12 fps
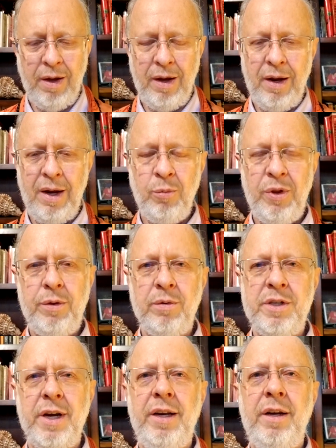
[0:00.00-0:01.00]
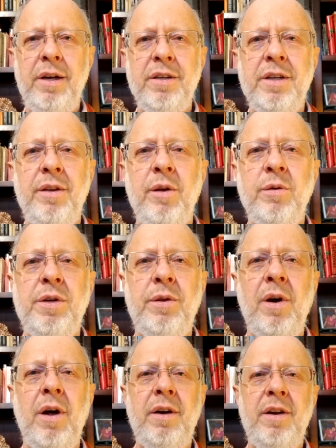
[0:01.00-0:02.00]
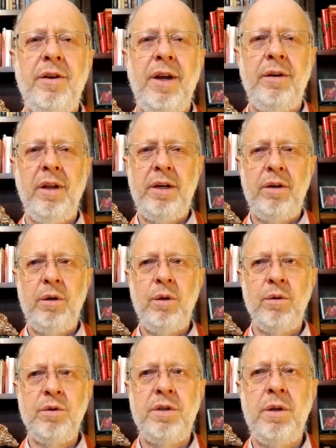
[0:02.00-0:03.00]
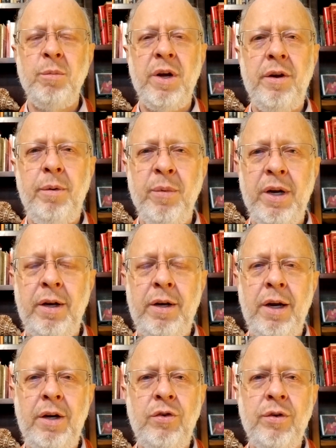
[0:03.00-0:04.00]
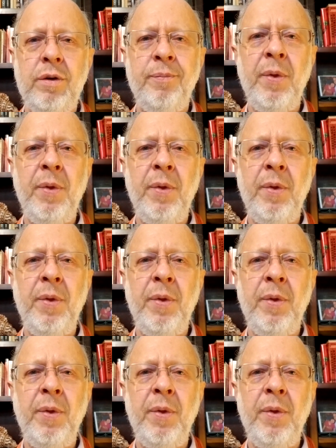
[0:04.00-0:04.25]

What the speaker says: And with those ideas and those thoughts, I'd like to close the meditation